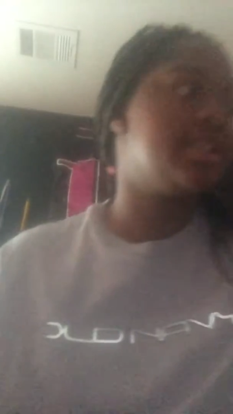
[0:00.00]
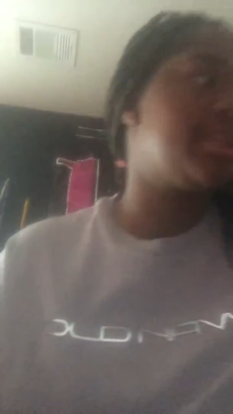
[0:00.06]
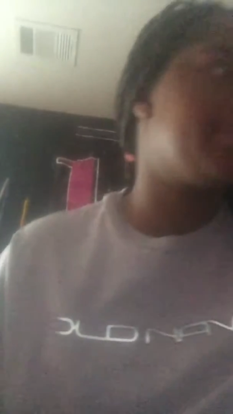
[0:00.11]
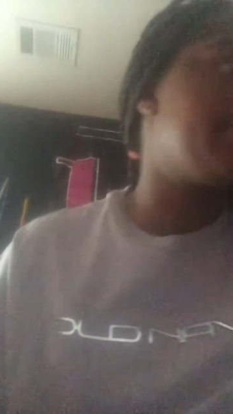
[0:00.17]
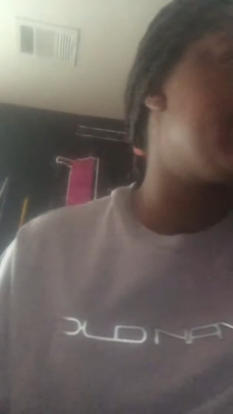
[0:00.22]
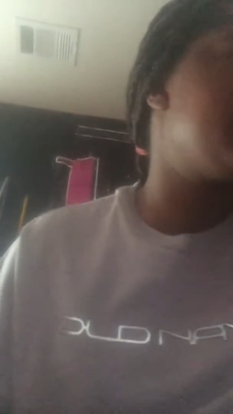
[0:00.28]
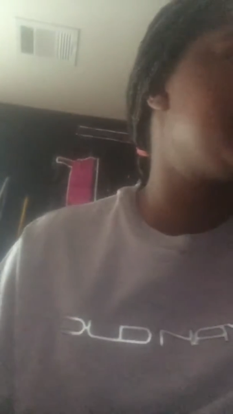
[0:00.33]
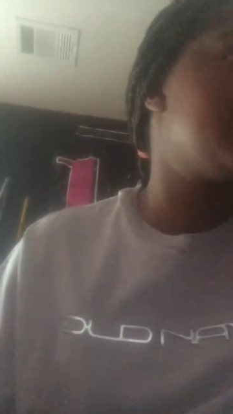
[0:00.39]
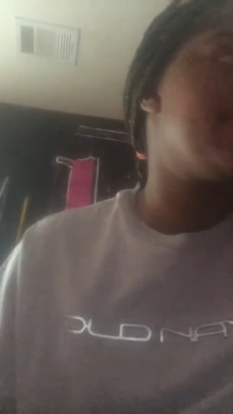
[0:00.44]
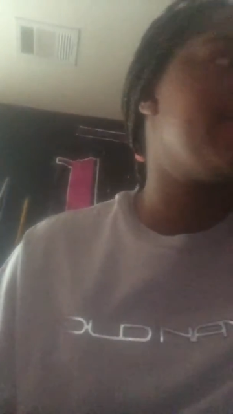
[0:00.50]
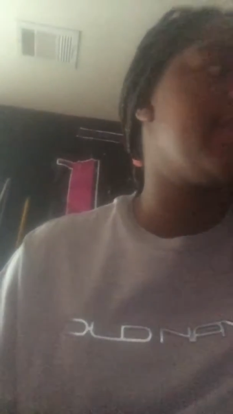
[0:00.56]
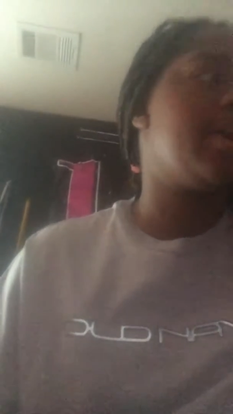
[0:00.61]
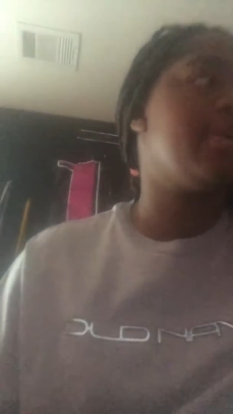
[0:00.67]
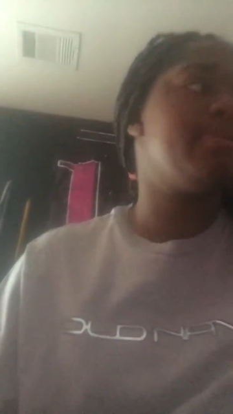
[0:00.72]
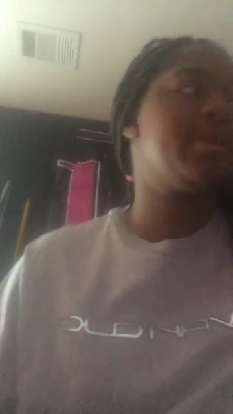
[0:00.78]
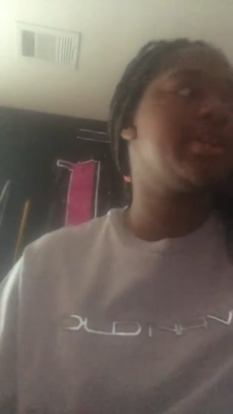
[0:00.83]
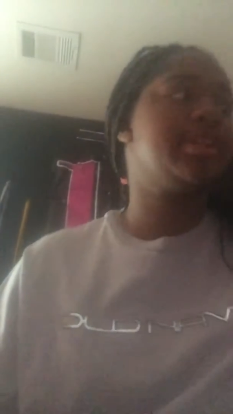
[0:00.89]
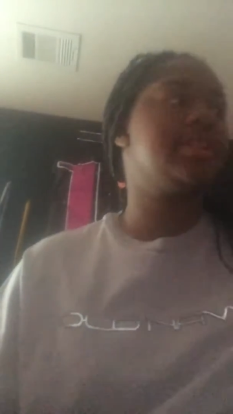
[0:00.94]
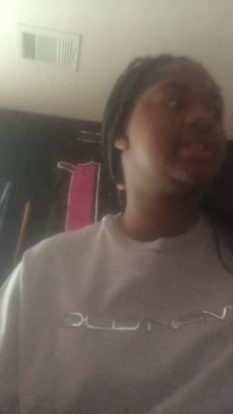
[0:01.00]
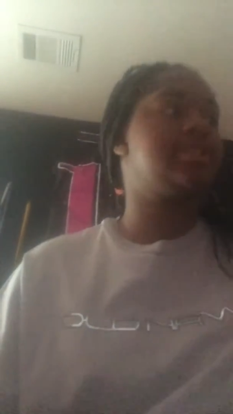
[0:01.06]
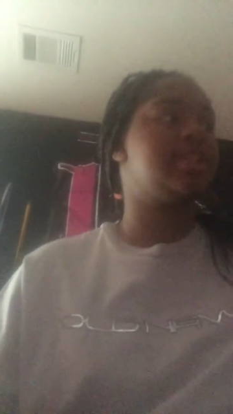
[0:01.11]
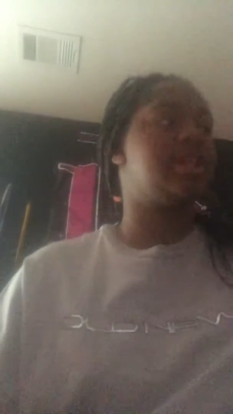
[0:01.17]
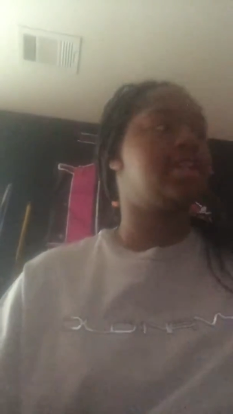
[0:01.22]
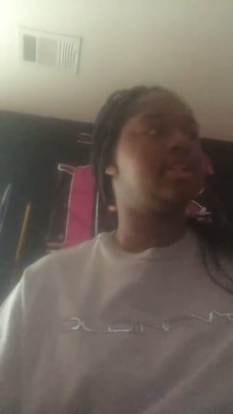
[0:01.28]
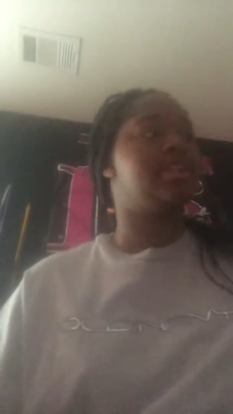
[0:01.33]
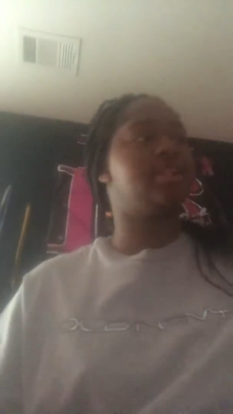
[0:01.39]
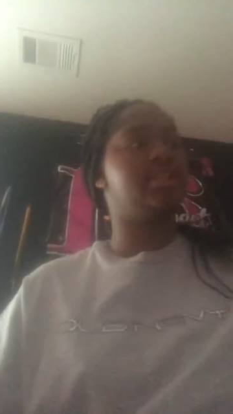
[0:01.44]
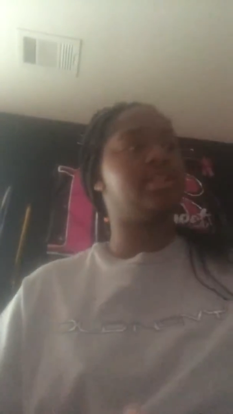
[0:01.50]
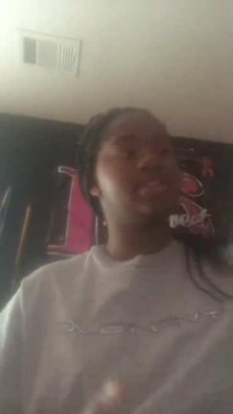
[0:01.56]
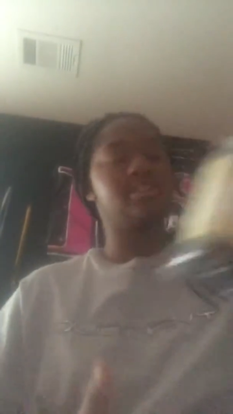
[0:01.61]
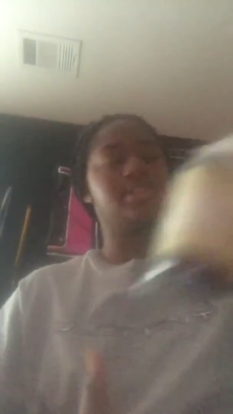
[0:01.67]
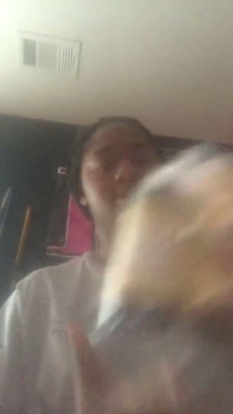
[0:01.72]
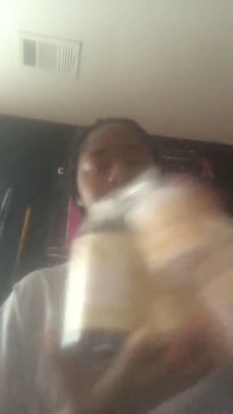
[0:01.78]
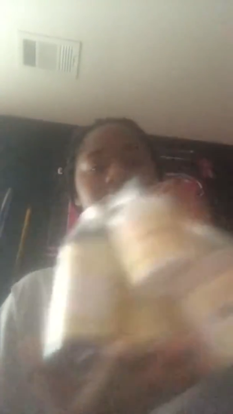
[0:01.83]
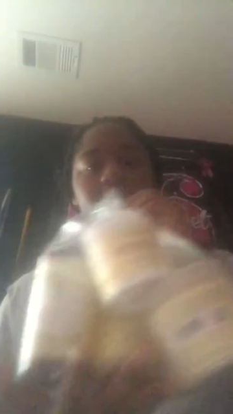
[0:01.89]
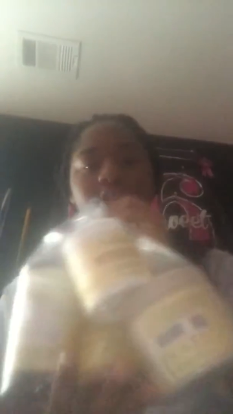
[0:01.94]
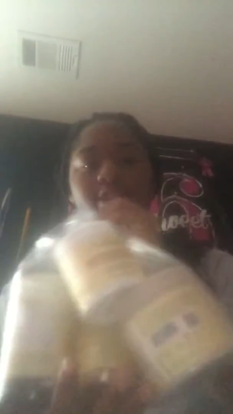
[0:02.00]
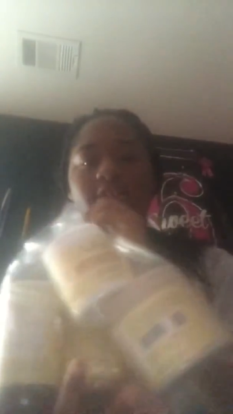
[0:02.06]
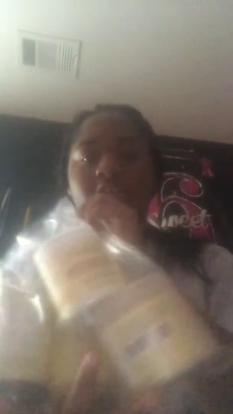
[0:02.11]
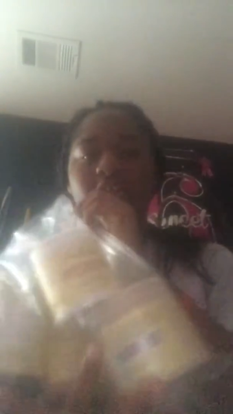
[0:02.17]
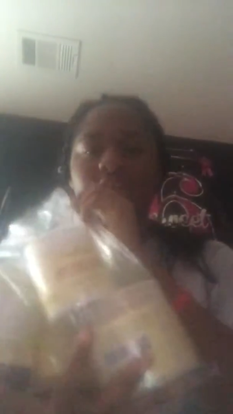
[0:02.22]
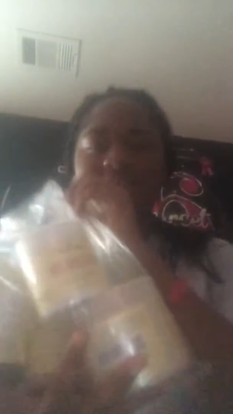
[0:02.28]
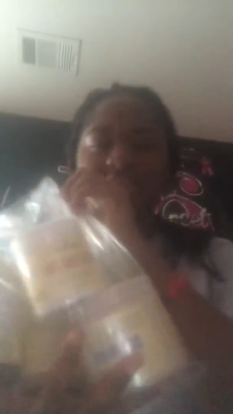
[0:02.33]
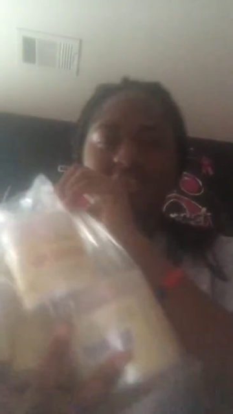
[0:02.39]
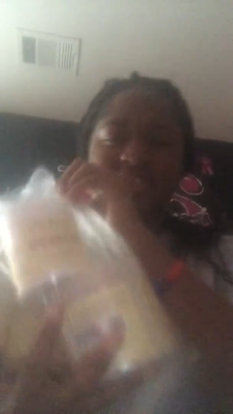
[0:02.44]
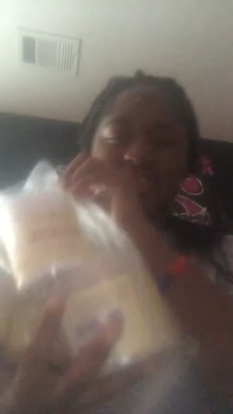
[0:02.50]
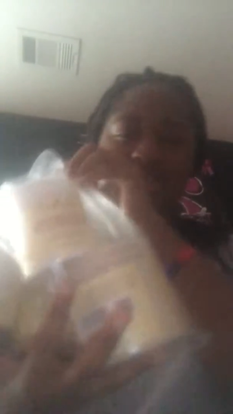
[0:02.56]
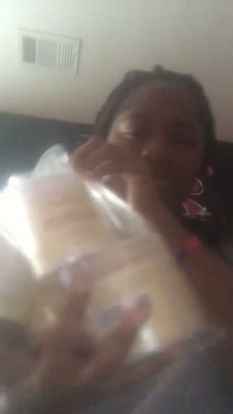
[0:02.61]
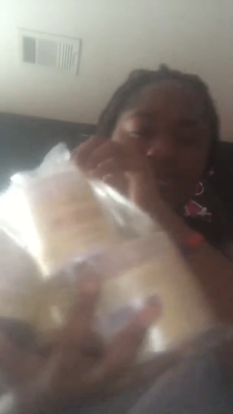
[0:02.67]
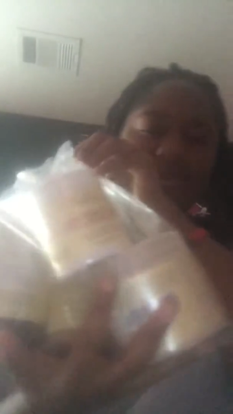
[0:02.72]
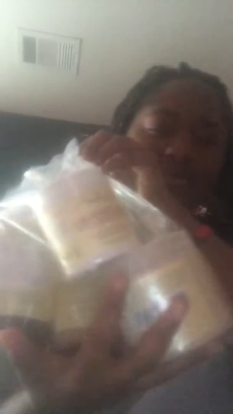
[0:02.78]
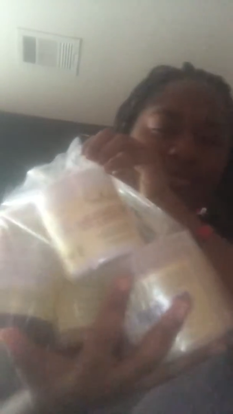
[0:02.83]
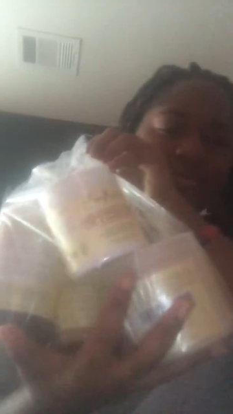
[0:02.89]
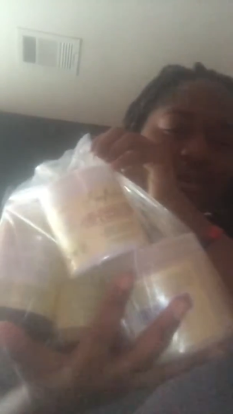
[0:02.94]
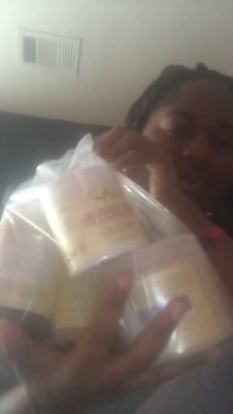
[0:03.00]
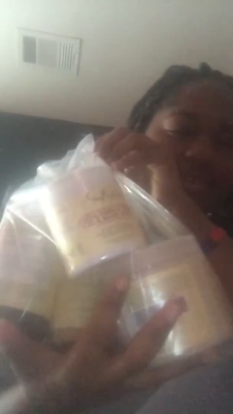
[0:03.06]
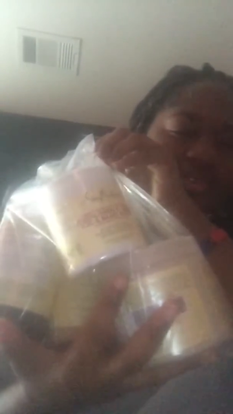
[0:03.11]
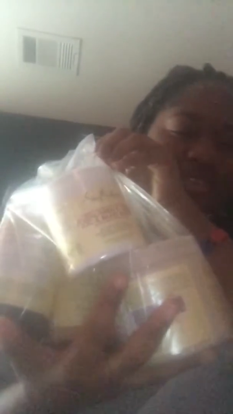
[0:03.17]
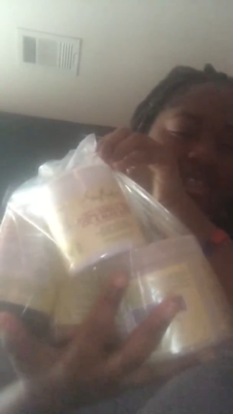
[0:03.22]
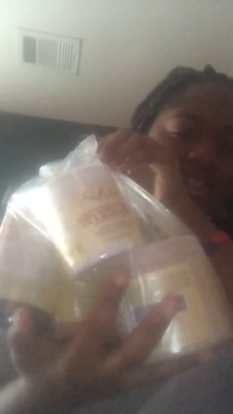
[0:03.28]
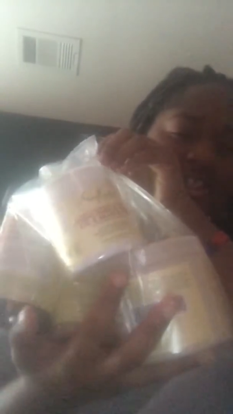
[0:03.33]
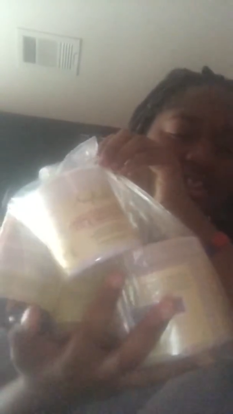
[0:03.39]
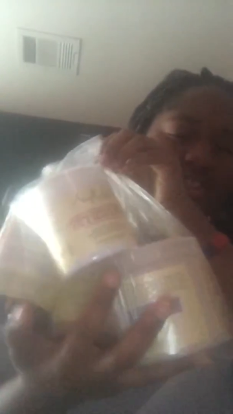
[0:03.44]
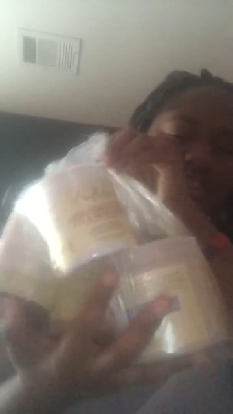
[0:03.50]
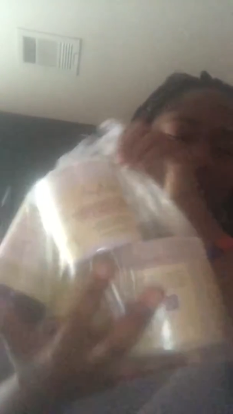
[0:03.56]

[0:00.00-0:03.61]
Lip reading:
Nobody's mouth can be seen.